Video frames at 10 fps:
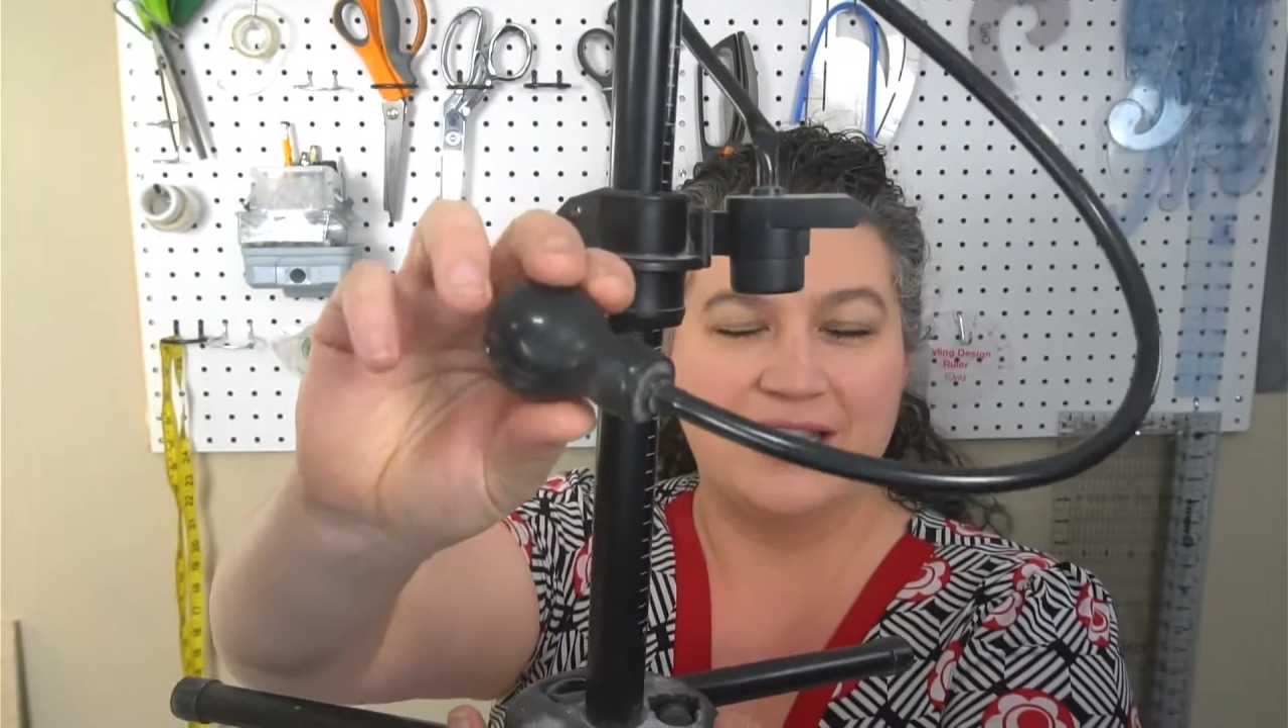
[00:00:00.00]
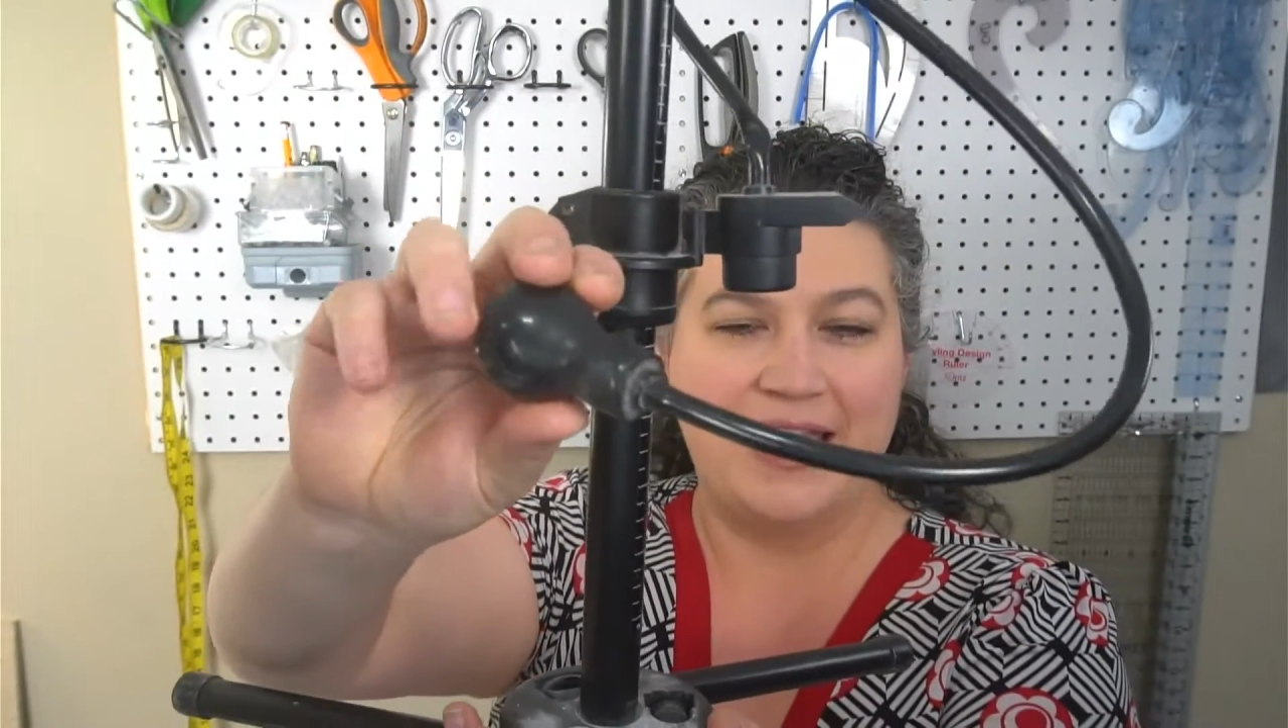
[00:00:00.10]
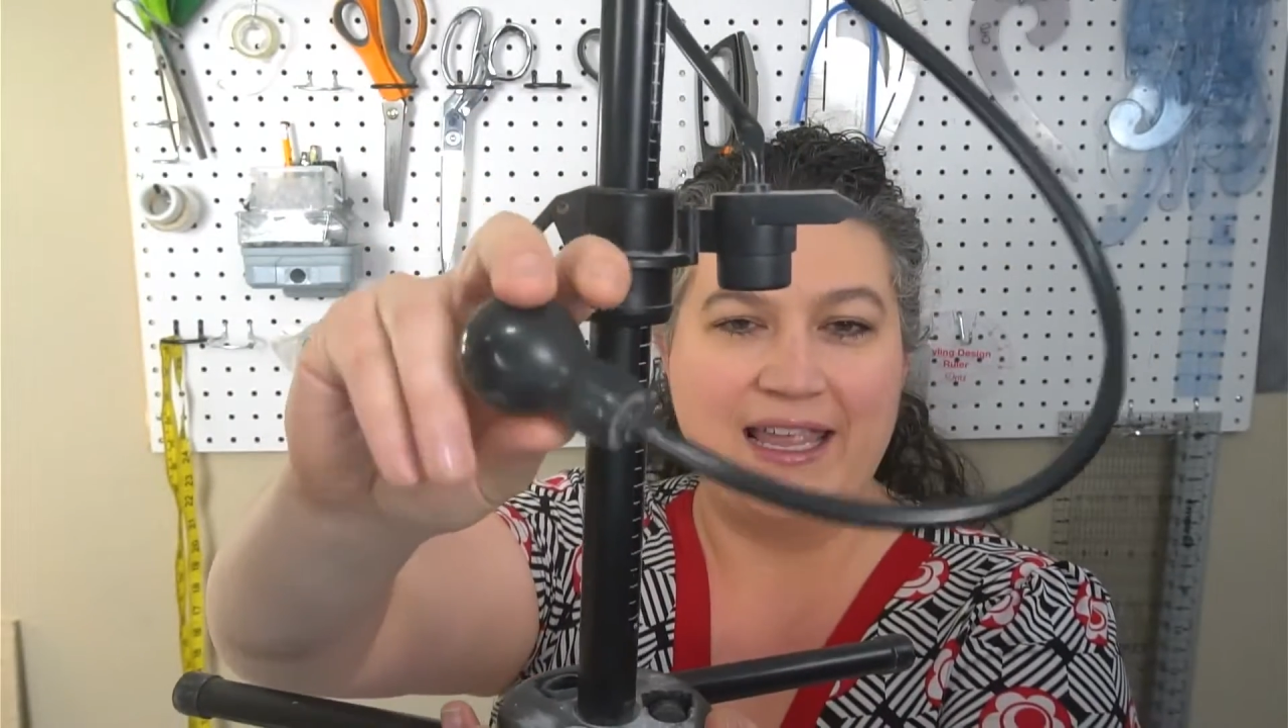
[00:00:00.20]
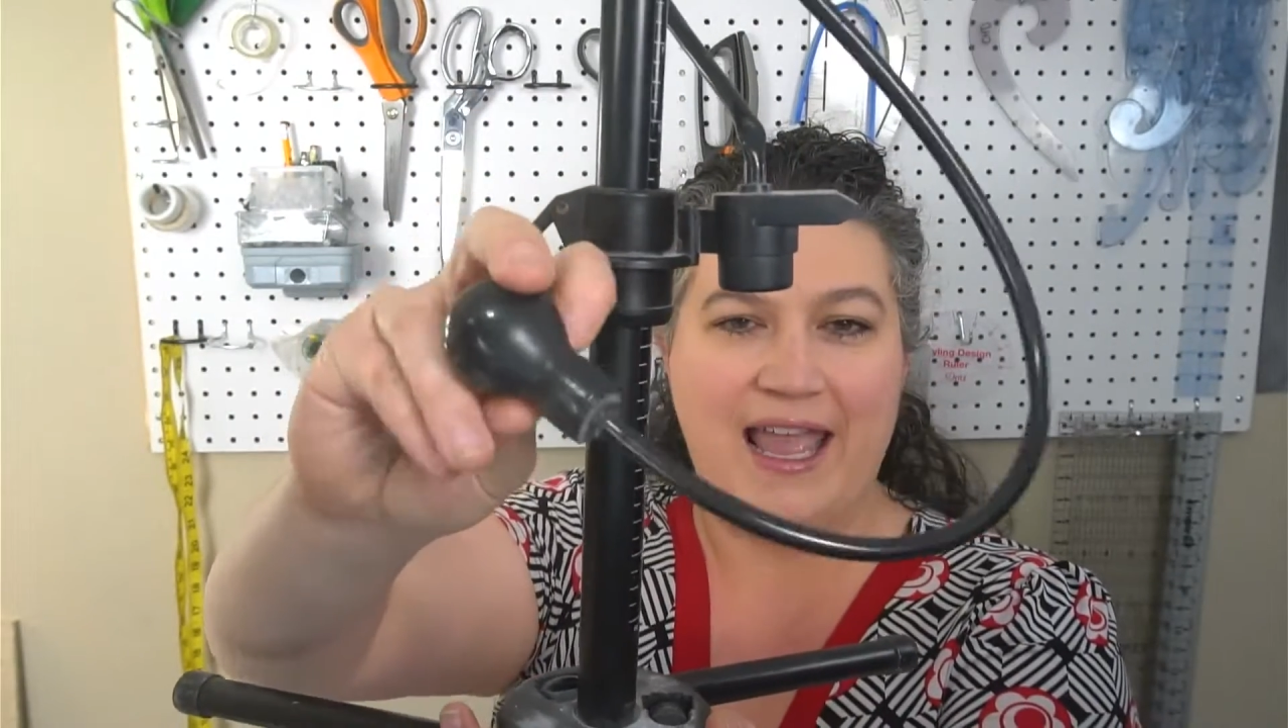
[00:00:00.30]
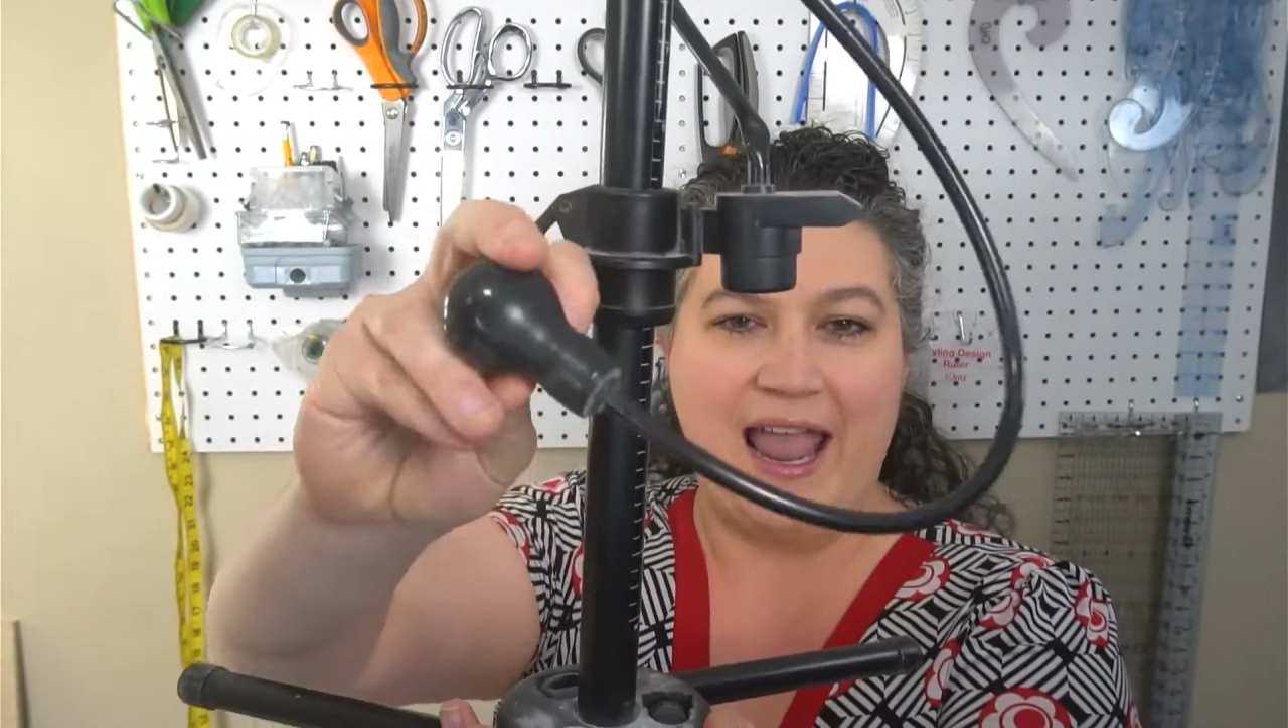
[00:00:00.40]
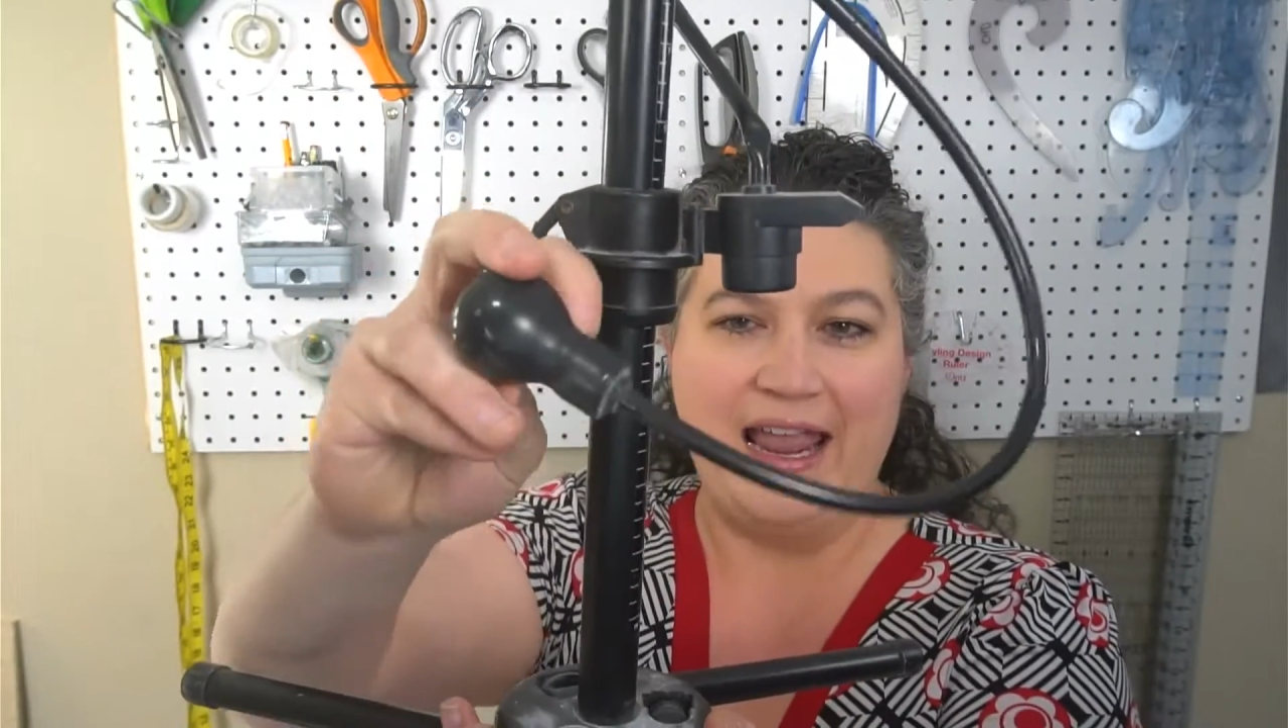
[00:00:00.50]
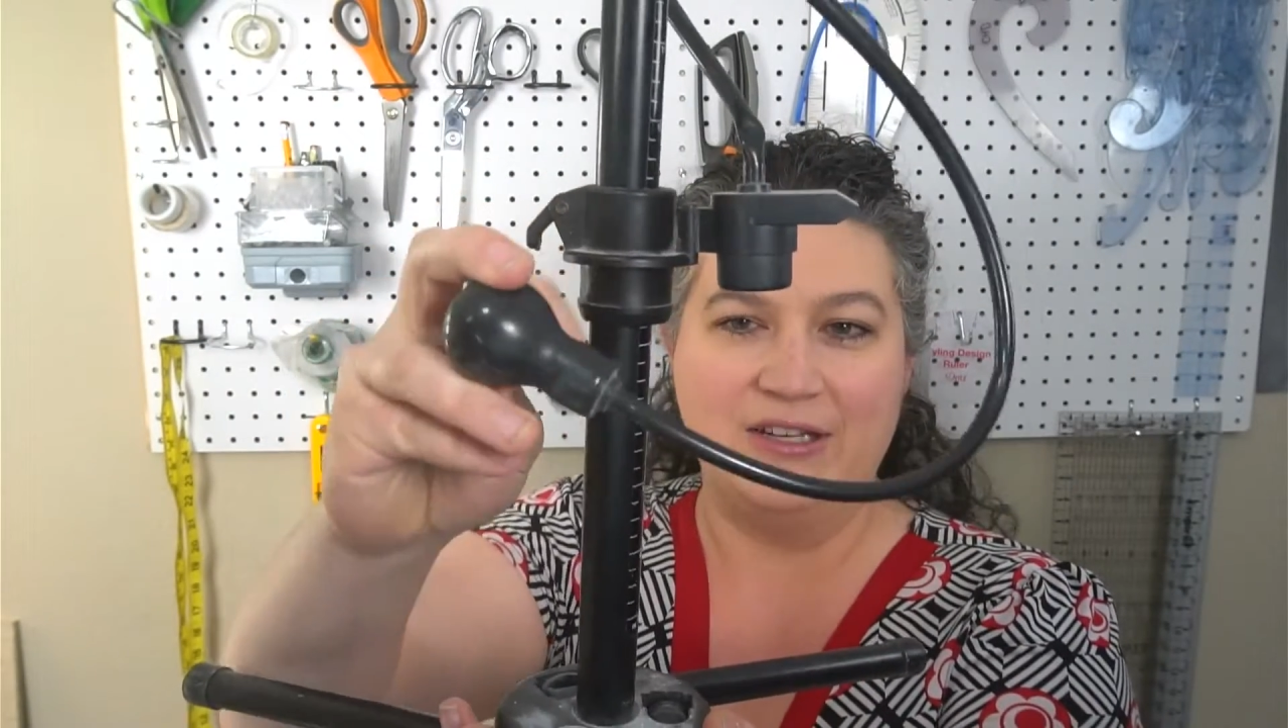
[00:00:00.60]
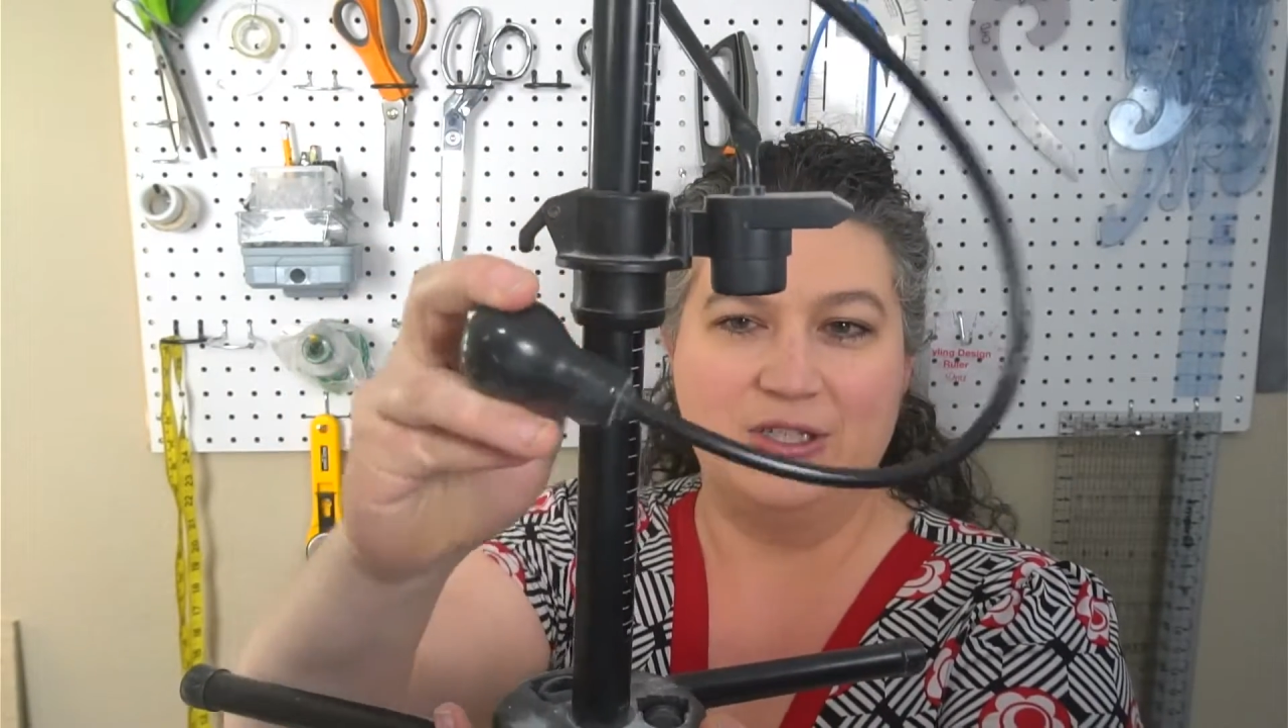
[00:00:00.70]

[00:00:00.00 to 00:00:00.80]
like a